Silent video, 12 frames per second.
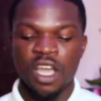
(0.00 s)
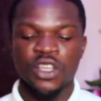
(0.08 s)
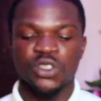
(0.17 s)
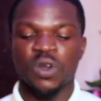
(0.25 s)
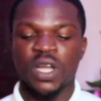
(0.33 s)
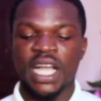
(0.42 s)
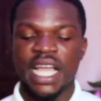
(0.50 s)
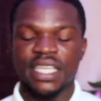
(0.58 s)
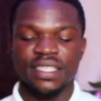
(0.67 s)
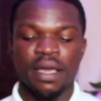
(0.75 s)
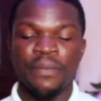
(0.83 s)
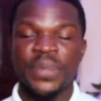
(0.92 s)
So
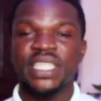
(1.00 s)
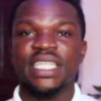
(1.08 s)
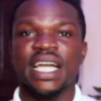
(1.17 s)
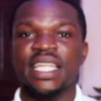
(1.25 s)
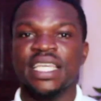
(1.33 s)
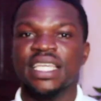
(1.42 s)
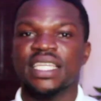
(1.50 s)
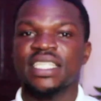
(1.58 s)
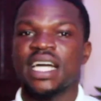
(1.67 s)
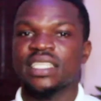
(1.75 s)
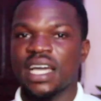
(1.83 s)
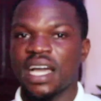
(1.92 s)
guys, basically
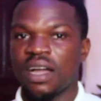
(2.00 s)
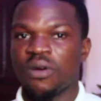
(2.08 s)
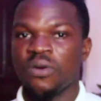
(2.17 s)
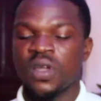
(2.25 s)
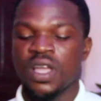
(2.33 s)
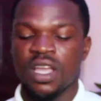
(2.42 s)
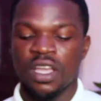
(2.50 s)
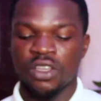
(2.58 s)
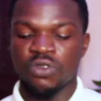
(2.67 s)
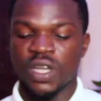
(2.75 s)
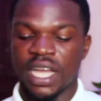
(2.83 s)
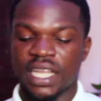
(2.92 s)
that's how
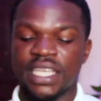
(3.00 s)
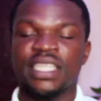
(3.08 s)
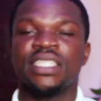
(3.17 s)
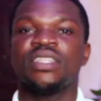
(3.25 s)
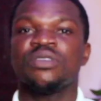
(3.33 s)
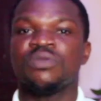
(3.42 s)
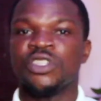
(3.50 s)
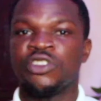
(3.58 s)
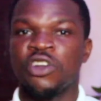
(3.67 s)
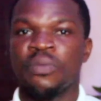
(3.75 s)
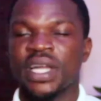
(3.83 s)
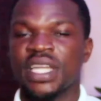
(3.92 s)
you can easily
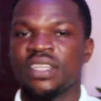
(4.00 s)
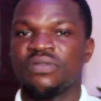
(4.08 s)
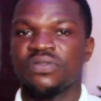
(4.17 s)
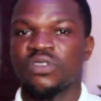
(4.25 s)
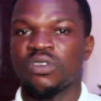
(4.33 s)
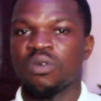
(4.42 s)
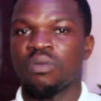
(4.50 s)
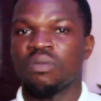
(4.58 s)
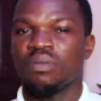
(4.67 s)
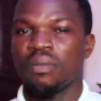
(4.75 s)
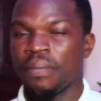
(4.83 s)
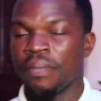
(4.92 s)
withdraw your money from
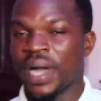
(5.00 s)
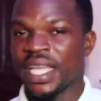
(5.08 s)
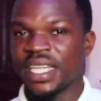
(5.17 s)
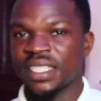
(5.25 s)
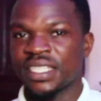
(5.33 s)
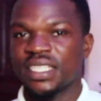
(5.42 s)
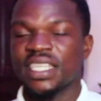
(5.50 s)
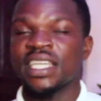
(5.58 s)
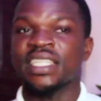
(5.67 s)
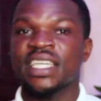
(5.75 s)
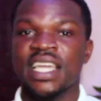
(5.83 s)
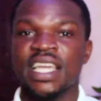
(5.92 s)
Binance
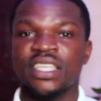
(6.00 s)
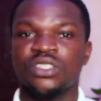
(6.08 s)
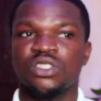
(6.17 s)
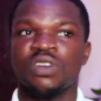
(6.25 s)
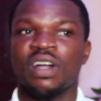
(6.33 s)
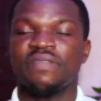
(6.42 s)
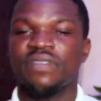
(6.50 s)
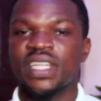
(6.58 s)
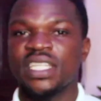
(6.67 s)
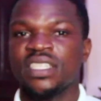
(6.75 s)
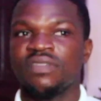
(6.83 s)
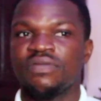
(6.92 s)
in case you are
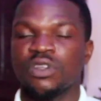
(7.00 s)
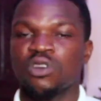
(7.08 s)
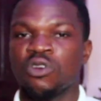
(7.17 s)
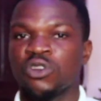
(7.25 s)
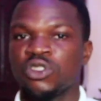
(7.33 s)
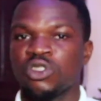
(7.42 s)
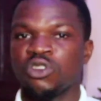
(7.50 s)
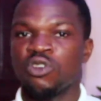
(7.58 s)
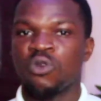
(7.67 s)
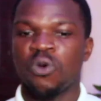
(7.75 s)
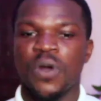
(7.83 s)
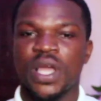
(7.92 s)
finding it difficult, you don't
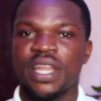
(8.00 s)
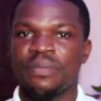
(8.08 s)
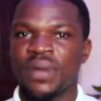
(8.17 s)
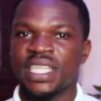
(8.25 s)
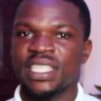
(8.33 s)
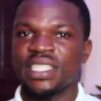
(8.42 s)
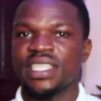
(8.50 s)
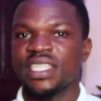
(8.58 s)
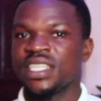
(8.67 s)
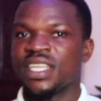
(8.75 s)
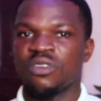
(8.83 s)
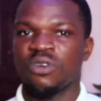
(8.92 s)
know where the money is
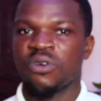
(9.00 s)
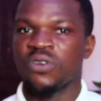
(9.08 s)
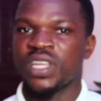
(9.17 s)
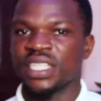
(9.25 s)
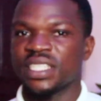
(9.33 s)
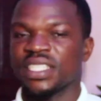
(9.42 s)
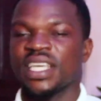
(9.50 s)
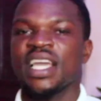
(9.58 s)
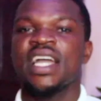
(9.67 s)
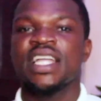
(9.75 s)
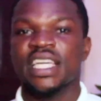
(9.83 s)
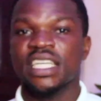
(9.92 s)
hidden and all that.
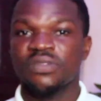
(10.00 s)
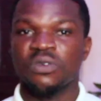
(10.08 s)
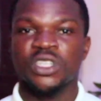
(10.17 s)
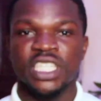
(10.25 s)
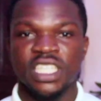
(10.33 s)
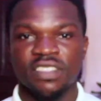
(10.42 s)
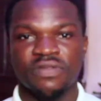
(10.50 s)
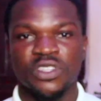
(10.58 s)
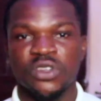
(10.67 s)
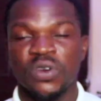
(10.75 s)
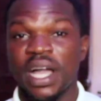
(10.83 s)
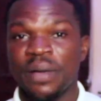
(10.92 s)
Thanks for watching this
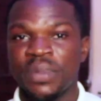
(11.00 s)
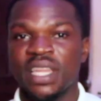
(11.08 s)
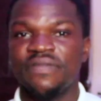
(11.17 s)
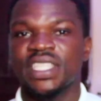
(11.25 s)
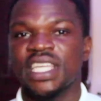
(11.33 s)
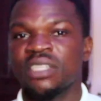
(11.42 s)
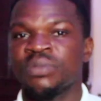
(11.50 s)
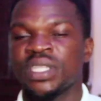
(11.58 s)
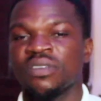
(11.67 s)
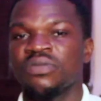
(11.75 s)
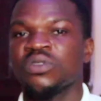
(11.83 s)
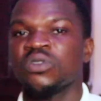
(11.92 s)
video. I believe it has been
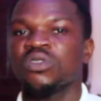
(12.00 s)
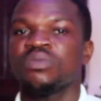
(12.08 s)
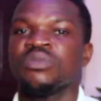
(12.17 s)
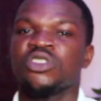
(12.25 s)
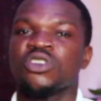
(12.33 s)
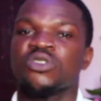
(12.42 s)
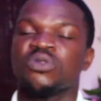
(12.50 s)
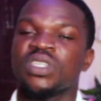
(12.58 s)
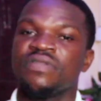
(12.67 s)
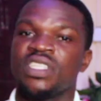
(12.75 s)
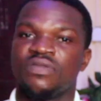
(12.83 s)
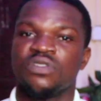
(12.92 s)
helpful. Be sure to
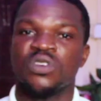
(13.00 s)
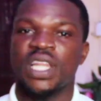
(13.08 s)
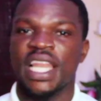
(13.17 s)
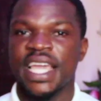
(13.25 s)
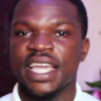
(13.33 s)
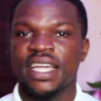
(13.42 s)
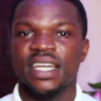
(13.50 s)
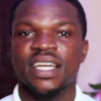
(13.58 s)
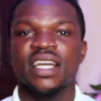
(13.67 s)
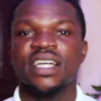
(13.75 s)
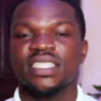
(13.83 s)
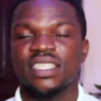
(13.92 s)
give this video a like,
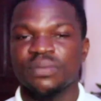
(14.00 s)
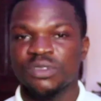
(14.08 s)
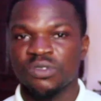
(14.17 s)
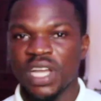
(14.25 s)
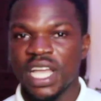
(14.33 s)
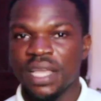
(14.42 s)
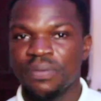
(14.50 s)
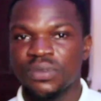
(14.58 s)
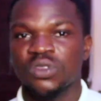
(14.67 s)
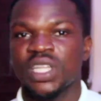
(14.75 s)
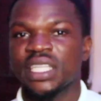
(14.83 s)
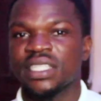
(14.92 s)
subscribe
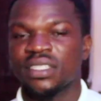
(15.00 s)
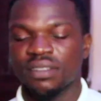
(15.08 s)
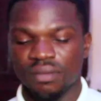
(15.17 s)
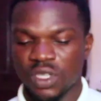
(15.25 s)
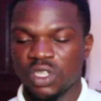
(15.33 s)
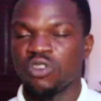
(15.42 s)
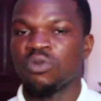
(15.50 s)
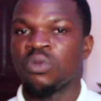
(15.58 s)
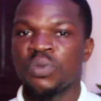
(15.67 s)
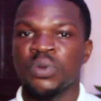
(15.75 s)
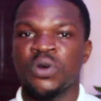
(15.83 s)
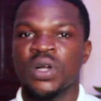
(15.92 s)
so that
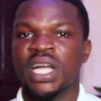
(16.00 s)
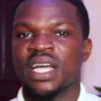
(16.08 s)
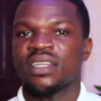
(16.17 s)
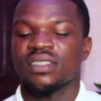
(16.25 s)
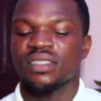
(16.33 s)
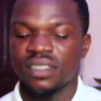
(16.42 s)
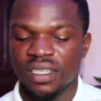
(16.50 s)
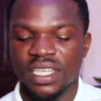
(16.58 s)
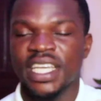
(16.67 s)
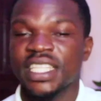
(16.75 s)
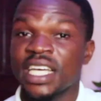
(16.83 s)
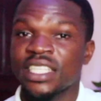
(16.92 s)
more people can
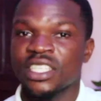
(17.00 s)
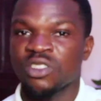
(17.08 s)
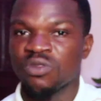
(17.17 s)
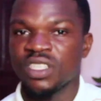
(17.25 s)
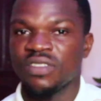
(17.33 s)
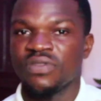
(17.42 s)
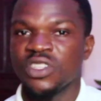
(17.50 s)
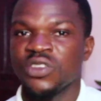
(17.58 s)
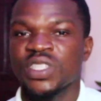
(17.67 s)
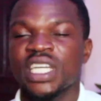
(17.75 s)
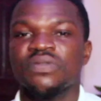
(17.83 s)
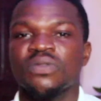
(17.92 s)
get access to this
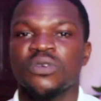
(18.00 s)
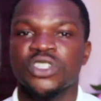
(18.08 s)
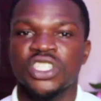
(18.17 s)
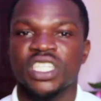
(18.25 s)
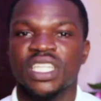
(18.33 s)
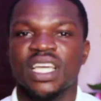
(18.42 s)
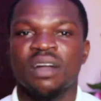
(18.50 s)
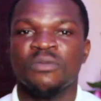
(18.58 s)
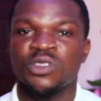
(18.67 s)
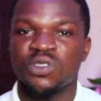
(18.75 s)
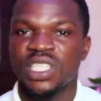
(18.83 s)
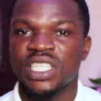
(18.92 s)
video. Thanks for watching. I'm
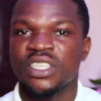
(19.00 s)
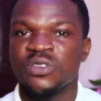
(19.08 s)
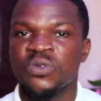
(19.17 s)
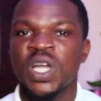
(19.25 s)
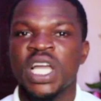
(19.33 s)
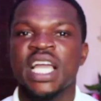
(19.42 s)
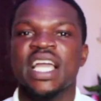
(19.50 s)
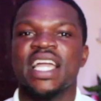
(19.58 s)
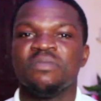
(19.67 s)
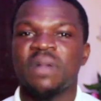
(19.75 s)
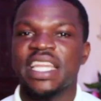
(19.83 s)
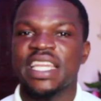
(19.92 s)
going to see you
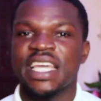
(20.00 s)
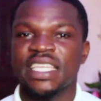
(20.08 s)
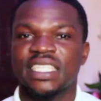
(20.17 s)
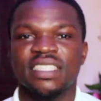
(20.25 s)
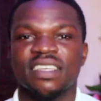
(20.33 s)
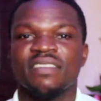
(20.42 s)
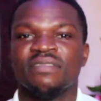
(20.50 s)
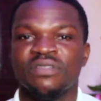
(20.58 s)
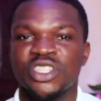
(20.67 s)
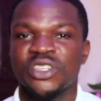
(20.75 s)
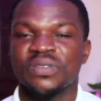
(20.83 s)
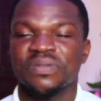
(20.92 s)
in my next
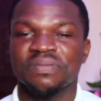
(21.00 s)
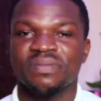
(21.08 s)
video.